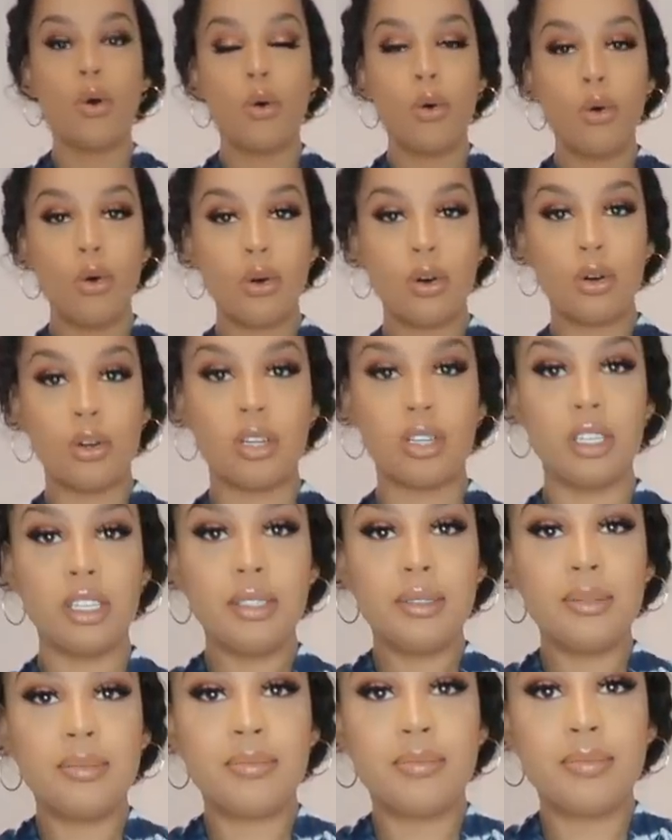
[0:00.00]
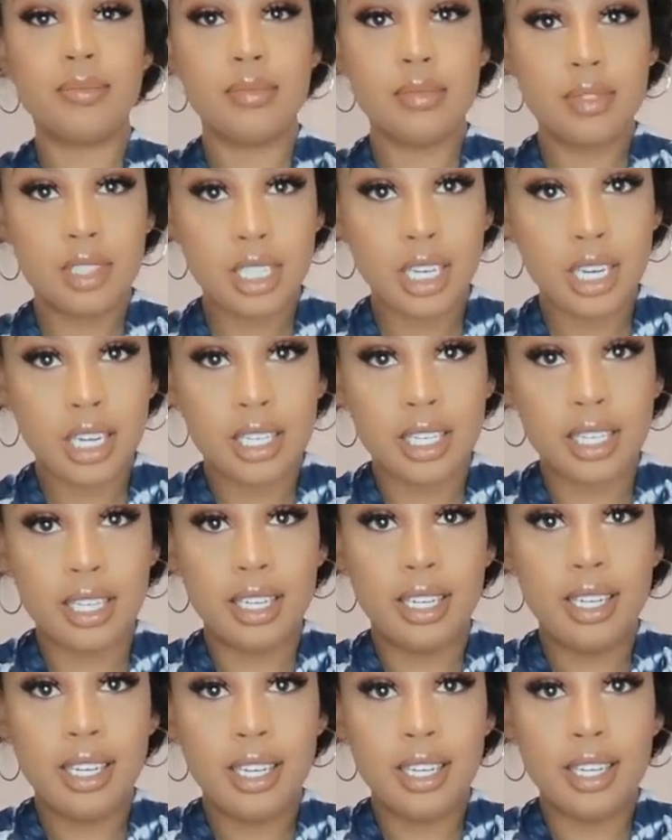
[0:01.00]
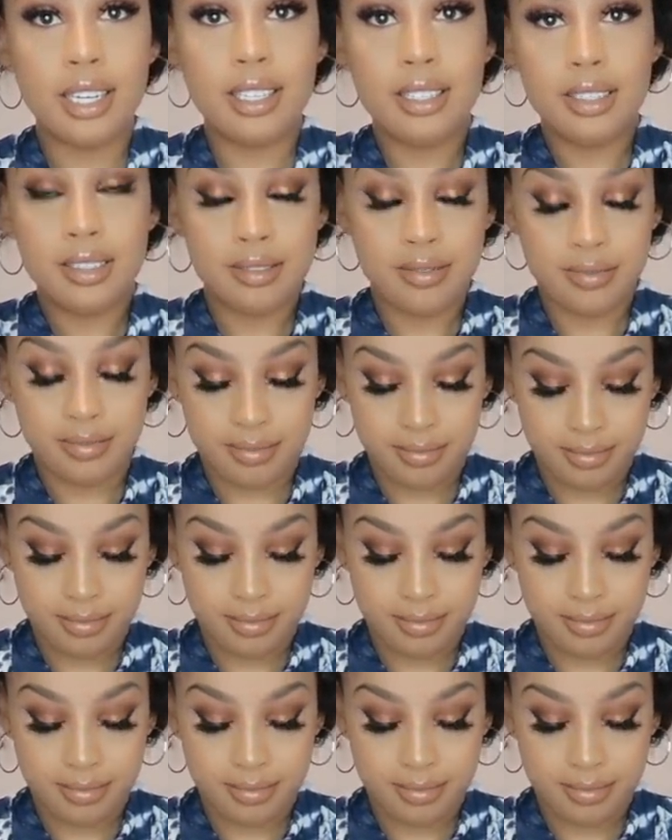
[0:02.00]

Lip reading: or tuck it in.